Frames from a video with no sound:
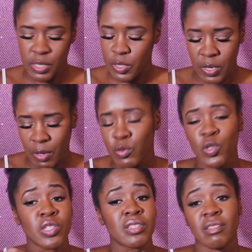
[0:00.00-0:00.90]
don't know,
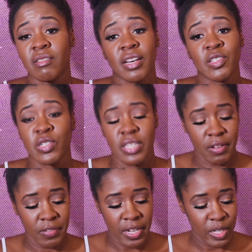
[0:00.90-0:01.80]
I just love it.